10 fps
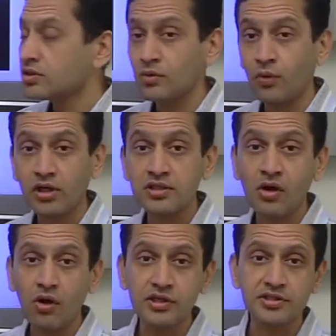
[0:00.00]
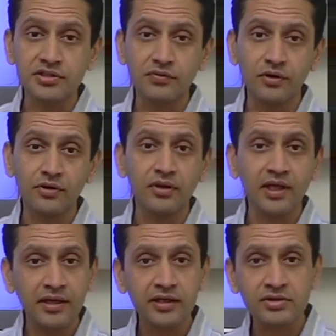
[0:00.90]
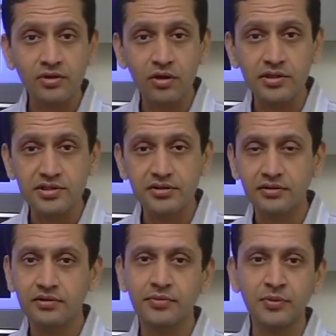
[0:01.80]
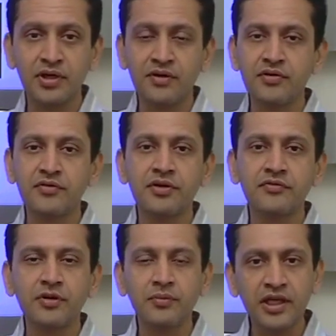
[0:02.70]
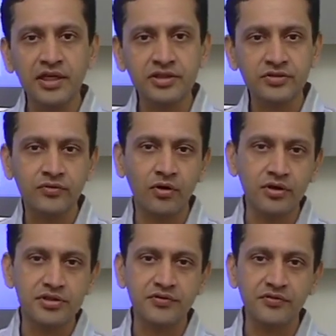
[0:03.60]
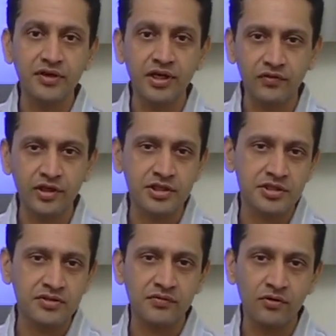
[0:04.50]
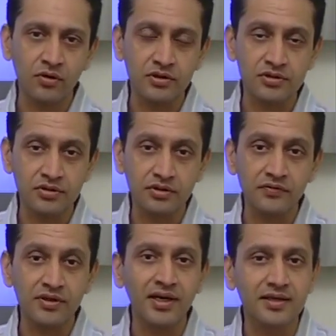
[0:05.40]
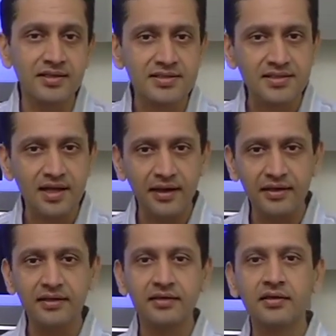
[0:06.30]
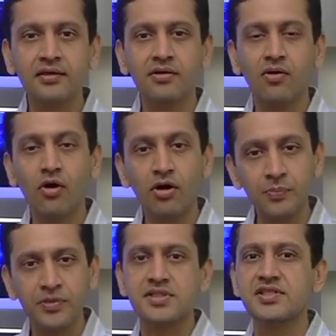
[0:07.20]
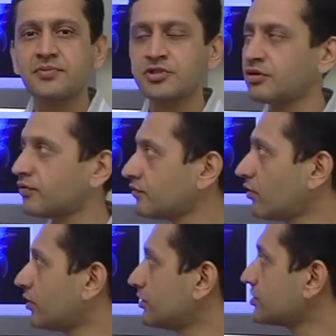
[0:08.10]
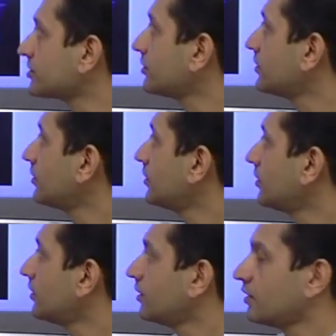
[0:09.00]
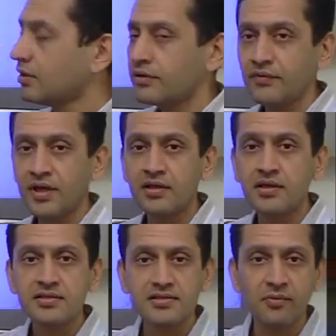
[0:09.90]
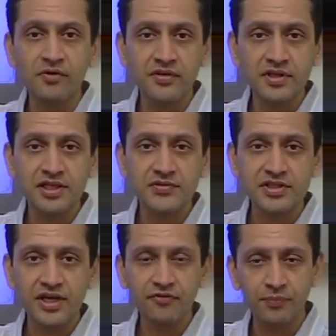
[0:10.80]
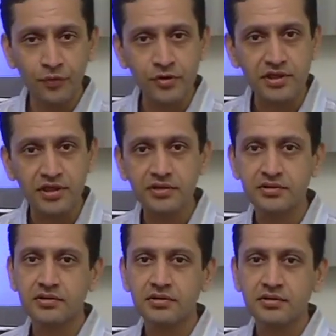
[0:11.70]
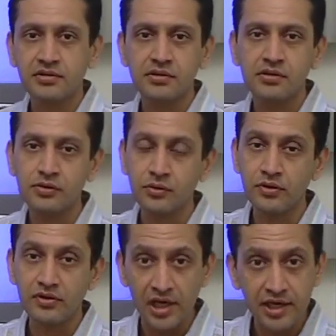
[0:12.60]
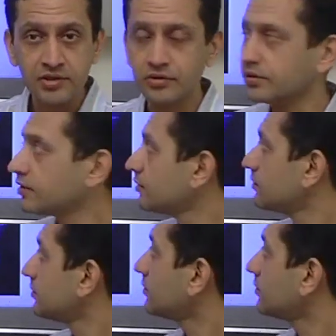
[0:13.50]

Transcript: So what is knowledge? What do you all think is knowledge? People have different meanings of knowledge, different definitions of knowledge, or different understanding or perception of knowledge. Well, some of the things which I've put here, you could relate to it.